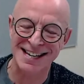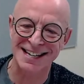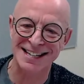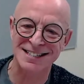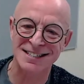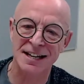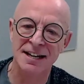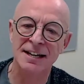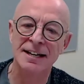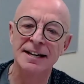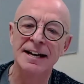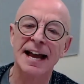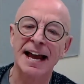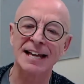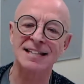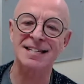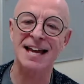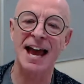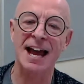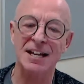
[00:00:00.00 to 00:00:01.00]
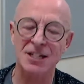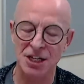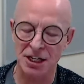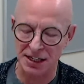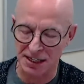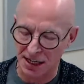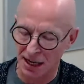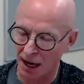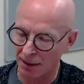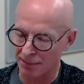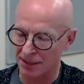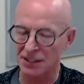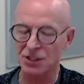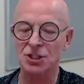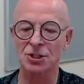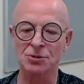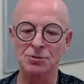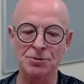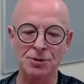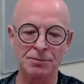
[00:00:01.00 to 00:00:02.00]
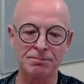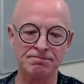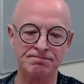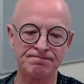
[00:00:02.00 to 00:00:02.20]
it. It's actually coming to them.